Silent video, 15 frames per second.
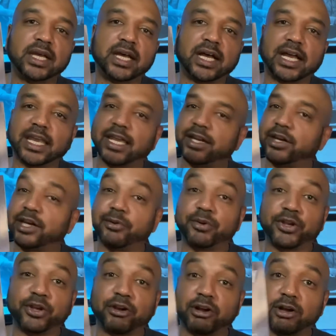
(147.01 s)
And here
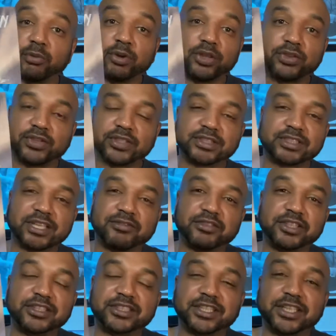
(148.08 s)
we are with
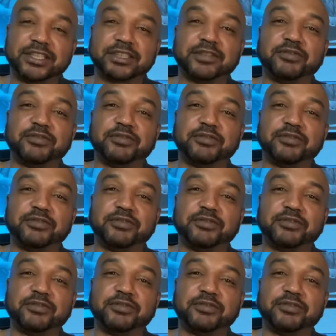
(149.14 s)
76.